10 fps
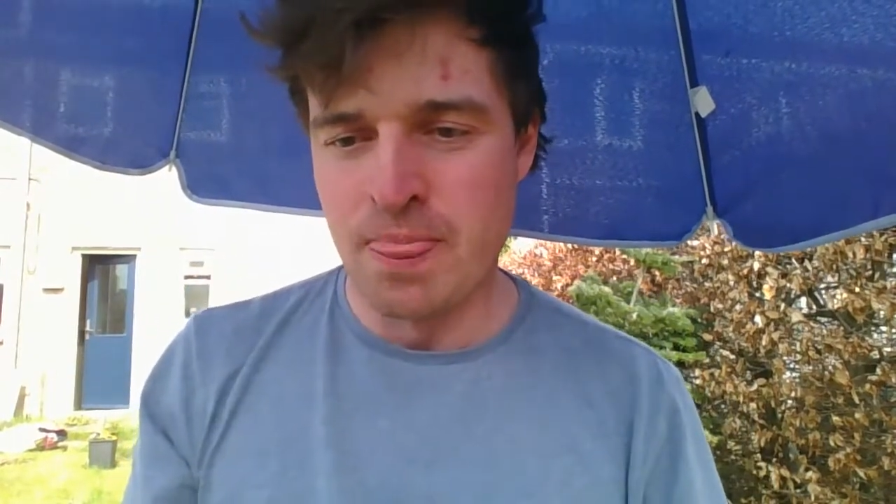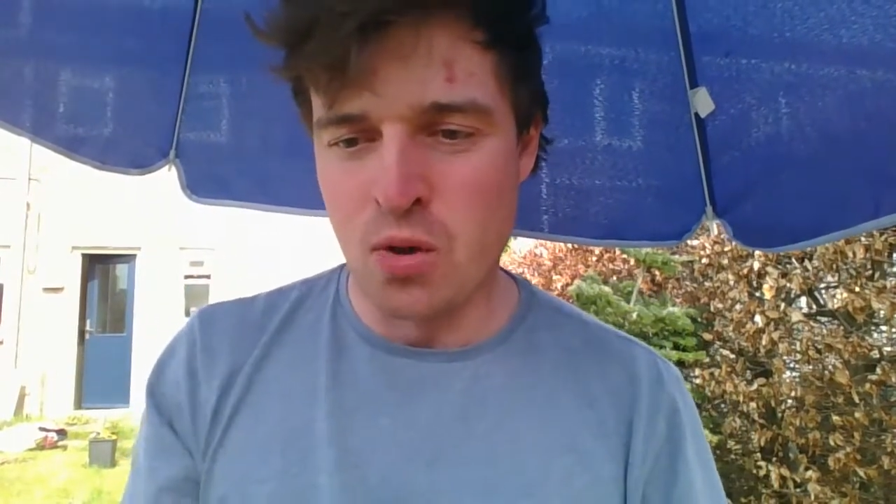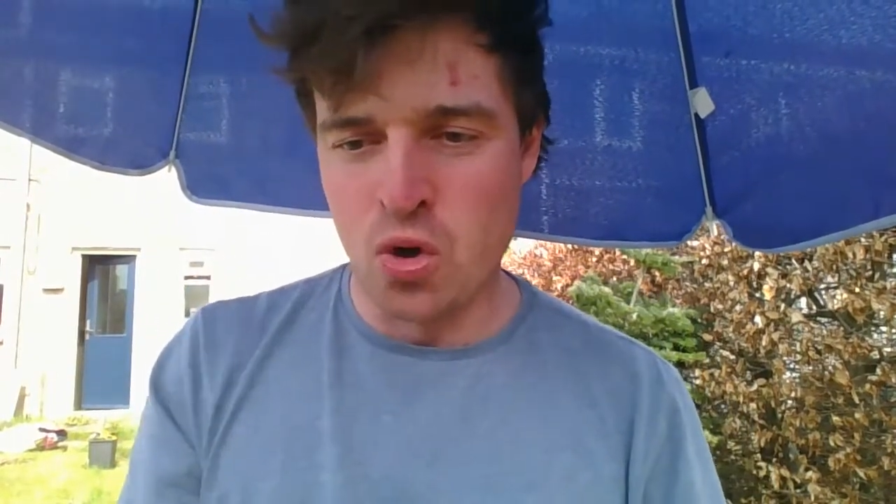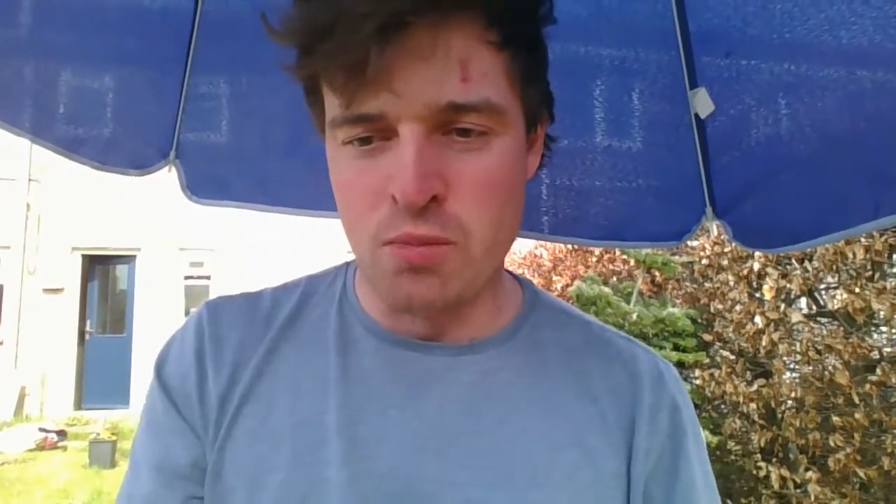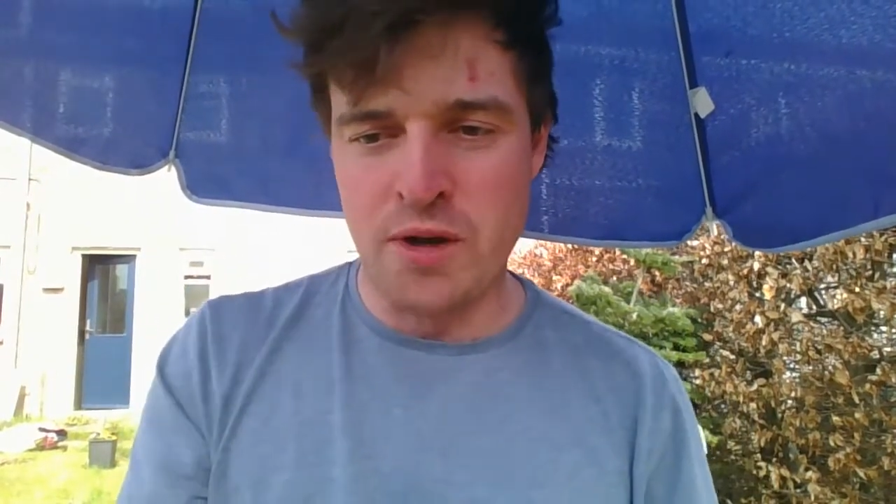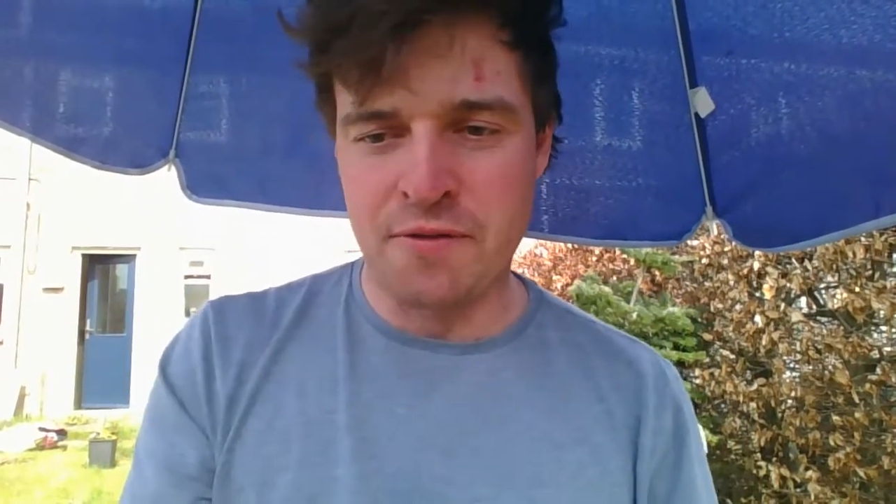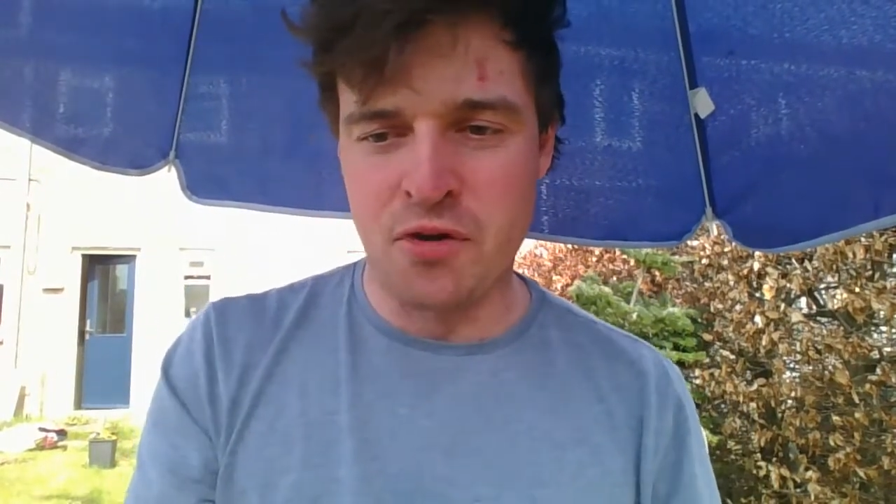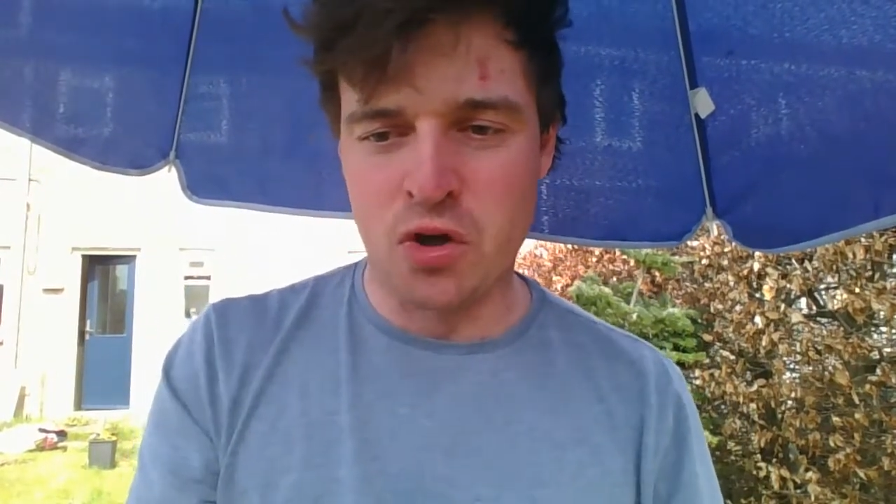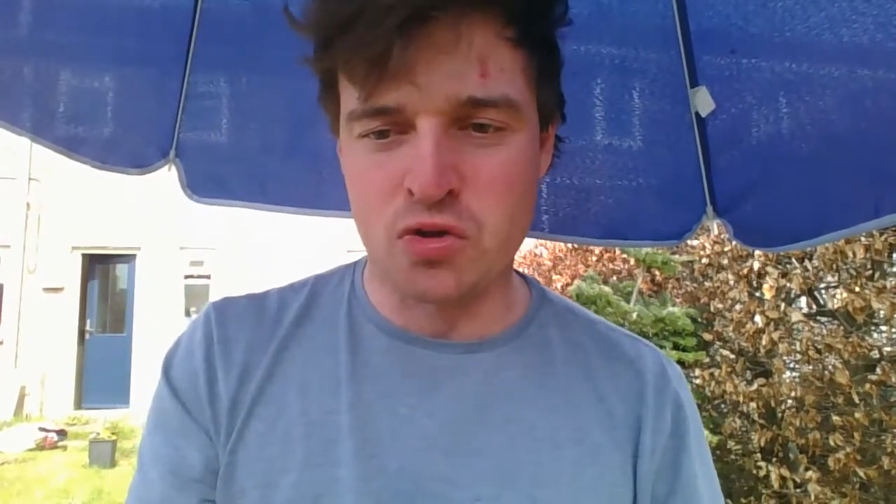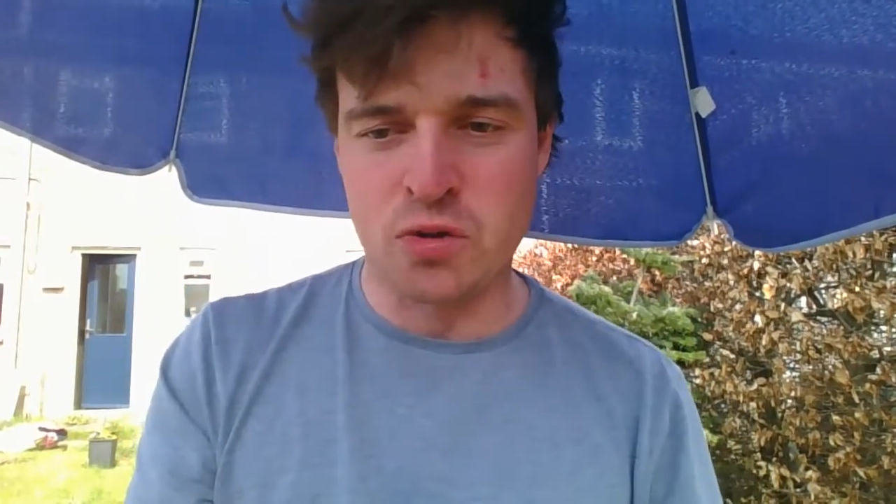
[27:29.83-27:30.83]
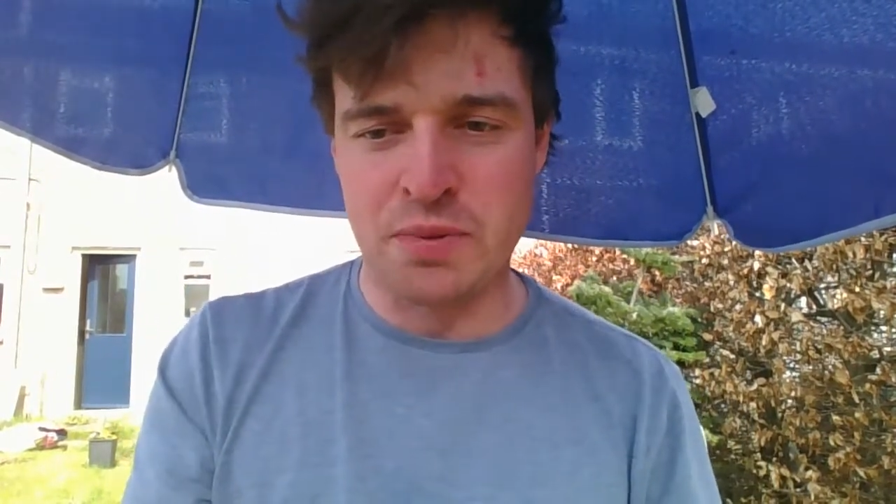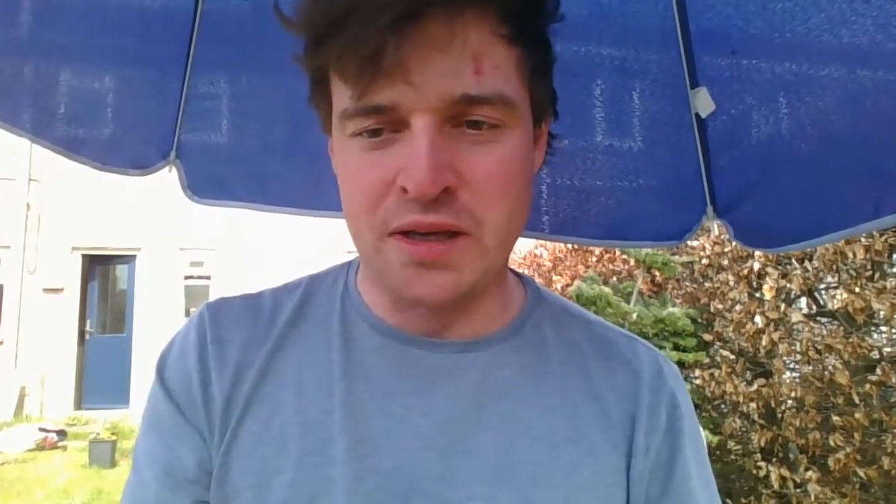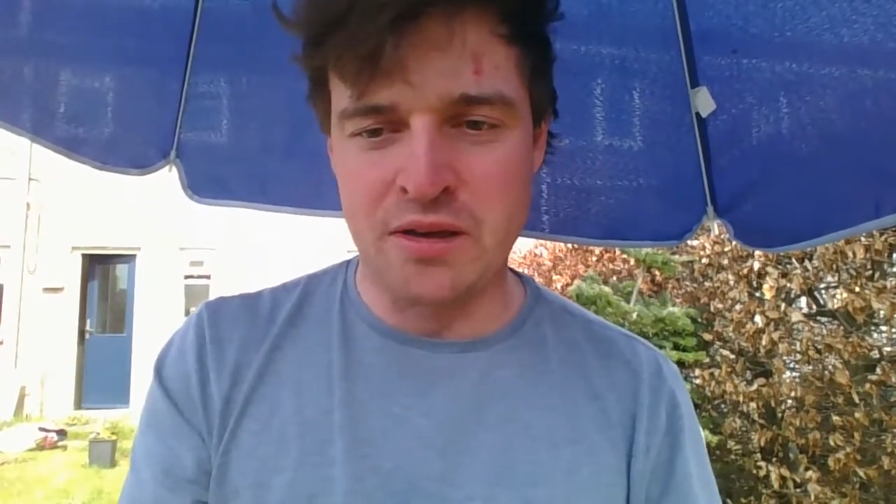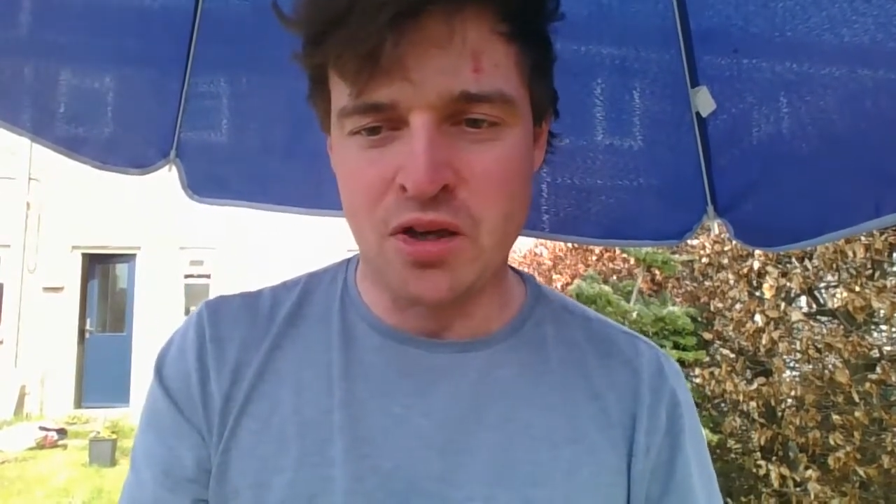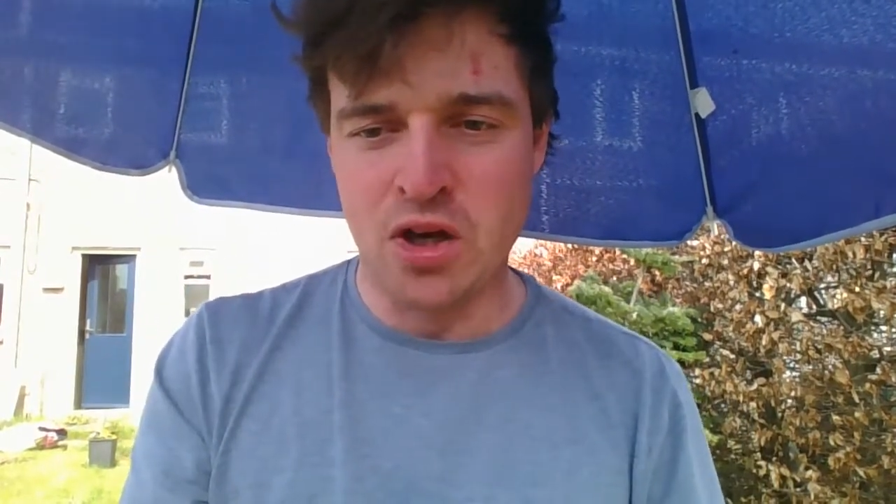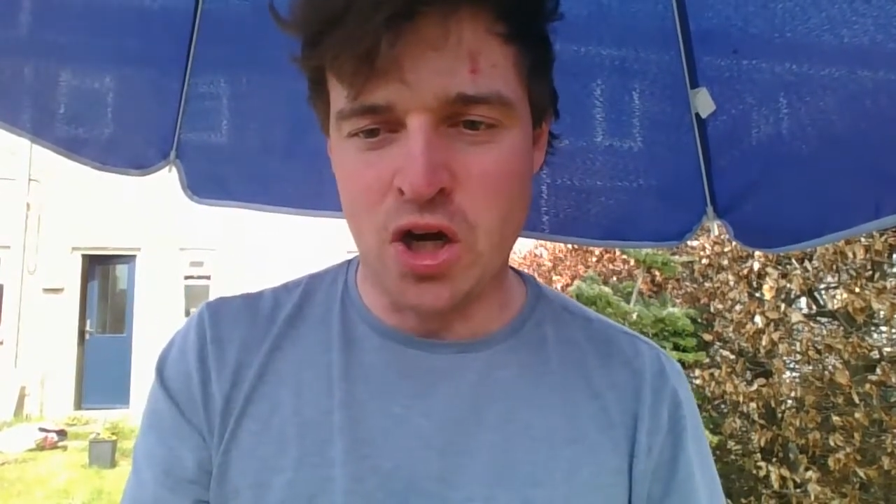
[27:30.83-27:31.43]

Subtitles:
All my vlogs will be